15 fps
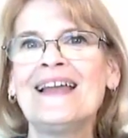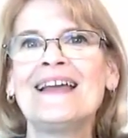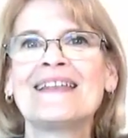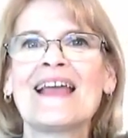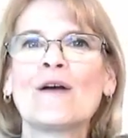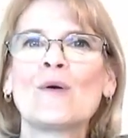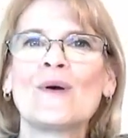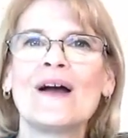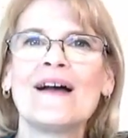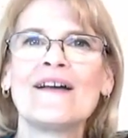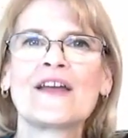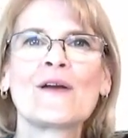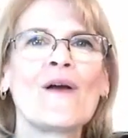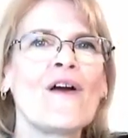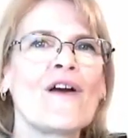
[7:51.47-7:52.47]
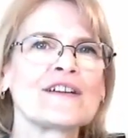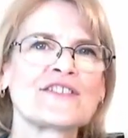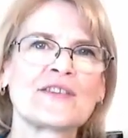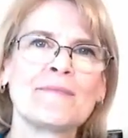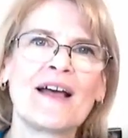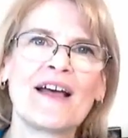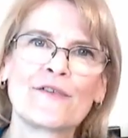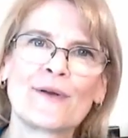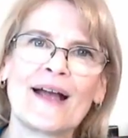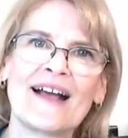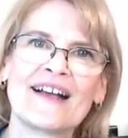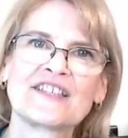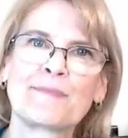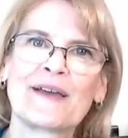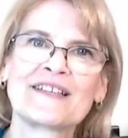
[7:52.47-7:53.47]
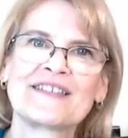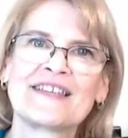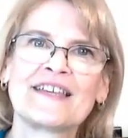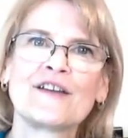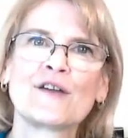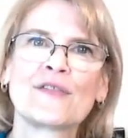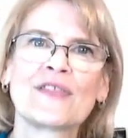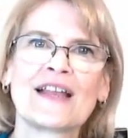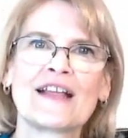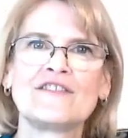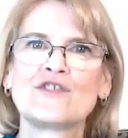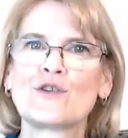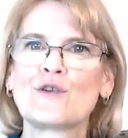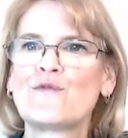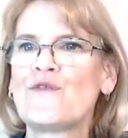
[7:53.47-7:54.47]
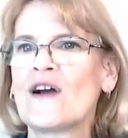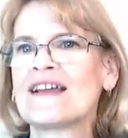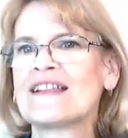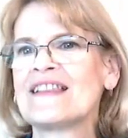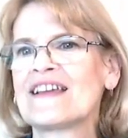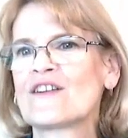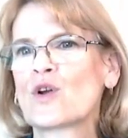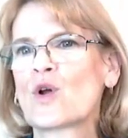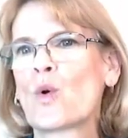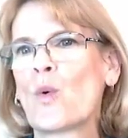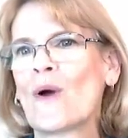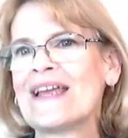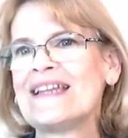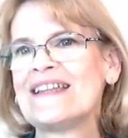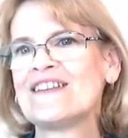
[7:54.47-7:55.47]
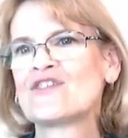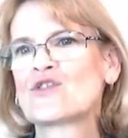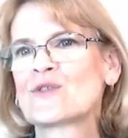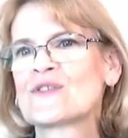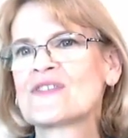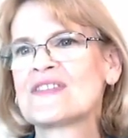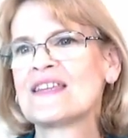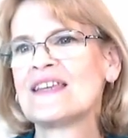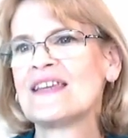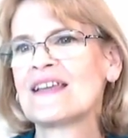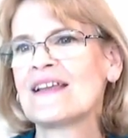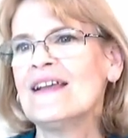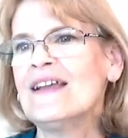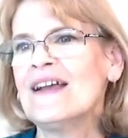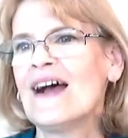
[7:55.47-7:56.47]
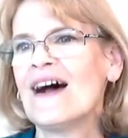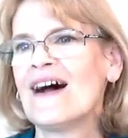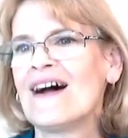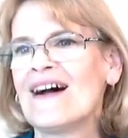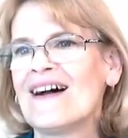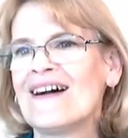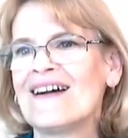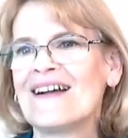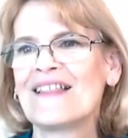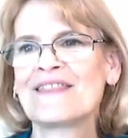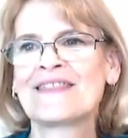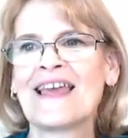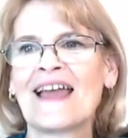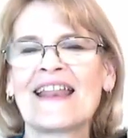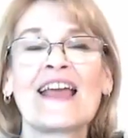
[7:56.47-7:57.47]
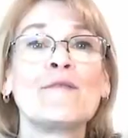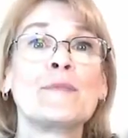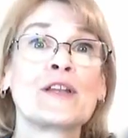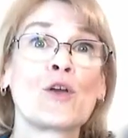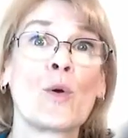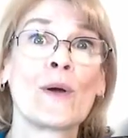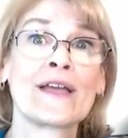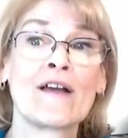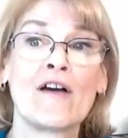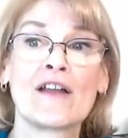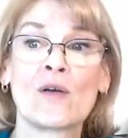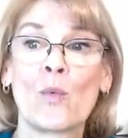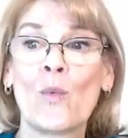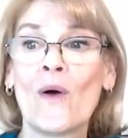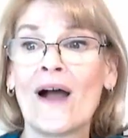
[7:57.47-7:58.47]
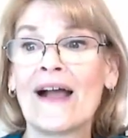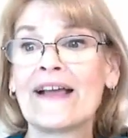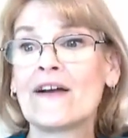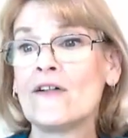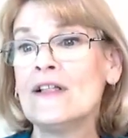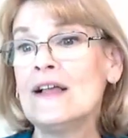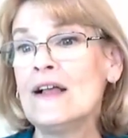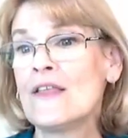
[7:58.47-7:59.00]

Now, there are some other aspects here that I do find that are quite interesting uh, that have been going on a while.